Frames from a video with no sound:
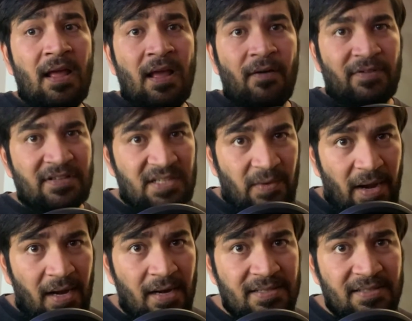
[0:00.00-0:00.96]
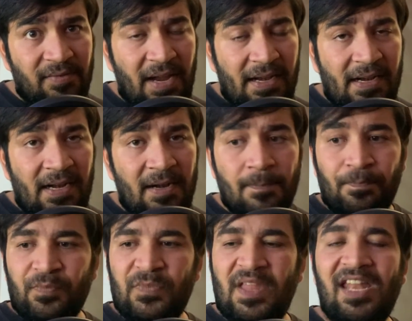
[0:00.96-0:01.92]
Once record is created,
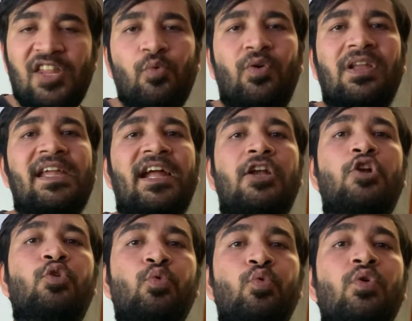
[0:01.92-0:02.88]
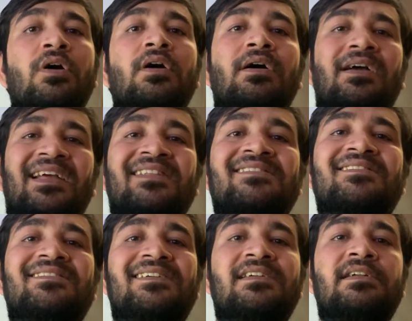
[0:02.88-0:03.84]
then you create two
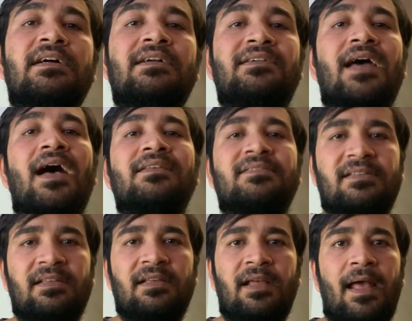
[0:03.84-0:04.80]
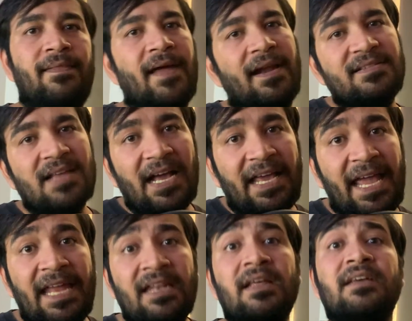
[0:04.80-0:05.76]
incident task and that is
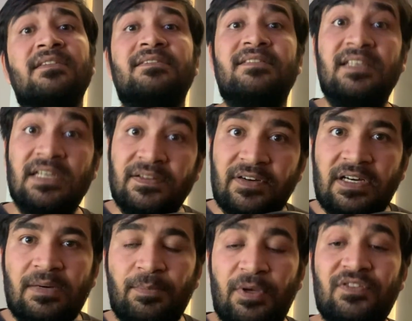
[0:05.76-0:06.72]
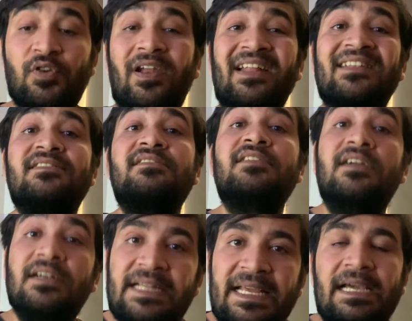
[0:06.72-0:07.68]
again server because you are
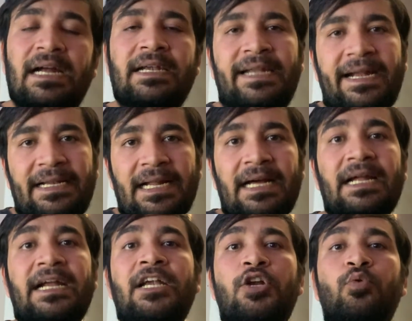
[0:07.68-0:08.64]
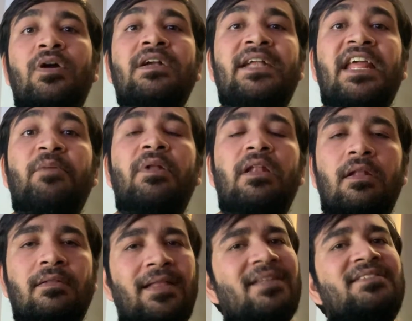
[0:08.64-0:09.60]
inserting a data into a table
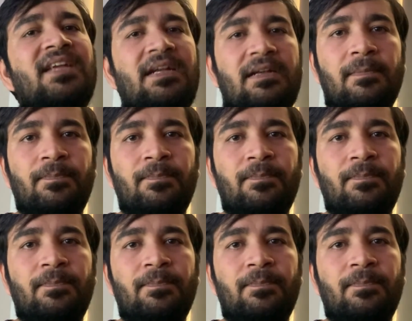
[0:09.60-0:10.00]
that's it